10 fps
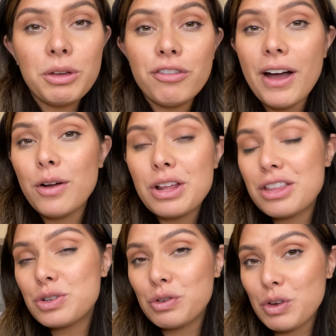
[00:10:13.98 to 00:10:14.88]
you found
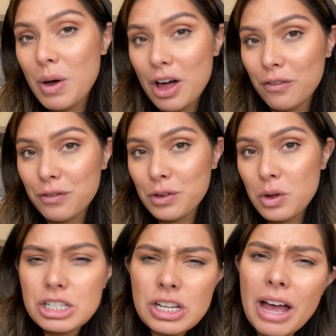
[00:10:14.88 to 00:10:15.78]
this review
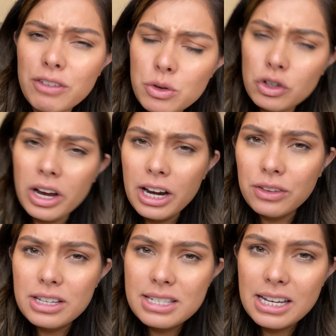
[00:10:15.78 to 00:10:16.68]
helpful. Did, have you tried
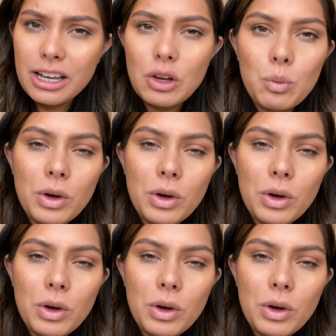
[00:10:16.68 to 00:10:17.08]
out this tint?